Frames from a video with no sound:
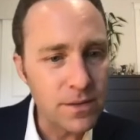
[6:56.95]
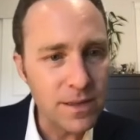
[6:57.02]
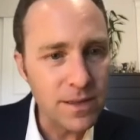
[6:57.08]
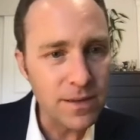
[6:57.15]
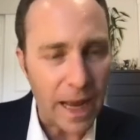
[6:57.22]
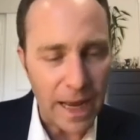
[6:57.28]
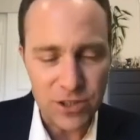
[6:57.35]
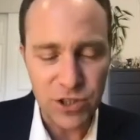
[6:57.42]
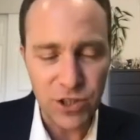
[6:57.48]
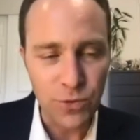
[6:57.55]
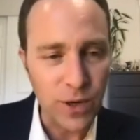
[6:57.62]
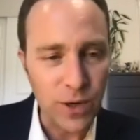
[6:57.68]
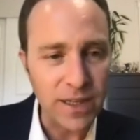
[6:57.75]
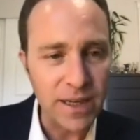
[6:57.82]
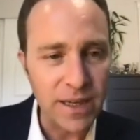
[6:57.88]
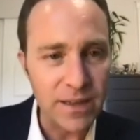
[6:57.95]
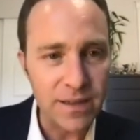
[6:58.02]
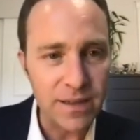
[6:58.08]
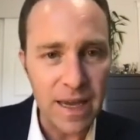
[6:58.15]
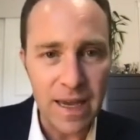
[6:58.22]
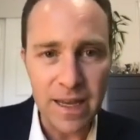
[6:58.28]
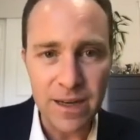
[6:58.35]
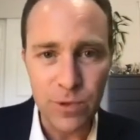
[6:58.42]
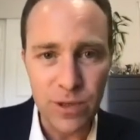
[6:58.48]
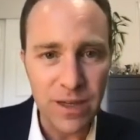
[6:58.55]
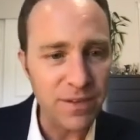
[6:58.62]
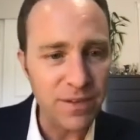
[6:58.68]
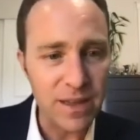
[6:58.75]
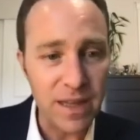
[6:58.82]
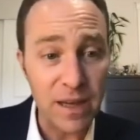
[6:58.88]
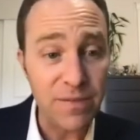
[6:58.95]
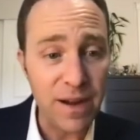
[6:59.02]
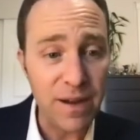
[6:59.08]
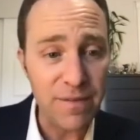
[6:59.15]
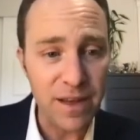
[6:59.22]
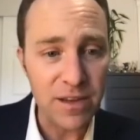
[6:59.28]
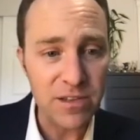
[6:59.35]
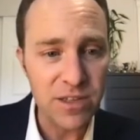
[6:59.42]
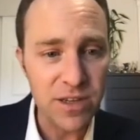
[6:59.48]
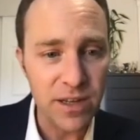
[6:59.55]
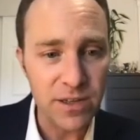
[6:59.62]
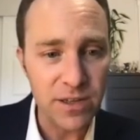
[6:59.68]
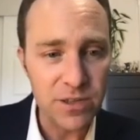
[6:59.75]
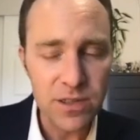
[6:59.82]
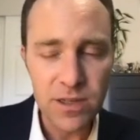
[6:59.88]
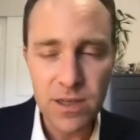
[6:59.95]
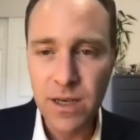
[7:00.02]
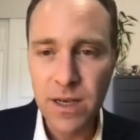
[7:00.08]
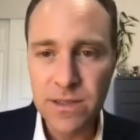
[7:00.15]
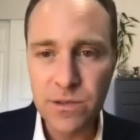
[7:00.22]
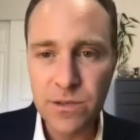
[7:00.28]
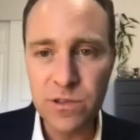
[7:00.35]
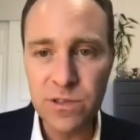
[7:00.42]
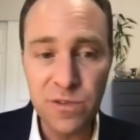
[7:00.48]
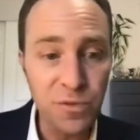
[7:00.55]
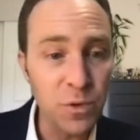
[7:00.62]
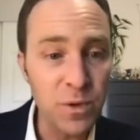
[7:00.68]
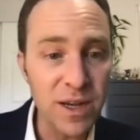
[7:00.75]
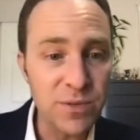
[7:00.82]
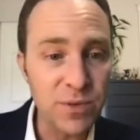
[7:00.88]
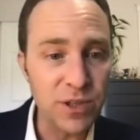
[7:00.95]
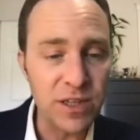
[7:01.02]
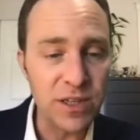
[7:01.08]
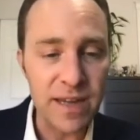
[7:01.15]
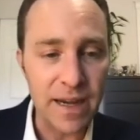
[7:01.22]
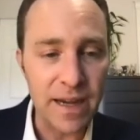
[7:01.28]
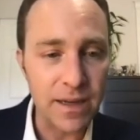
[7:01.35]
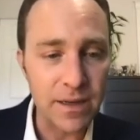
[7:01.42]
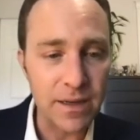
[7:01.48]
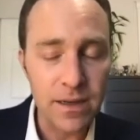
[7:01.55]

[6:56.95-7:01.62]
actually running it, and we're giving it like $5,000. So there's a few ways we could attack it.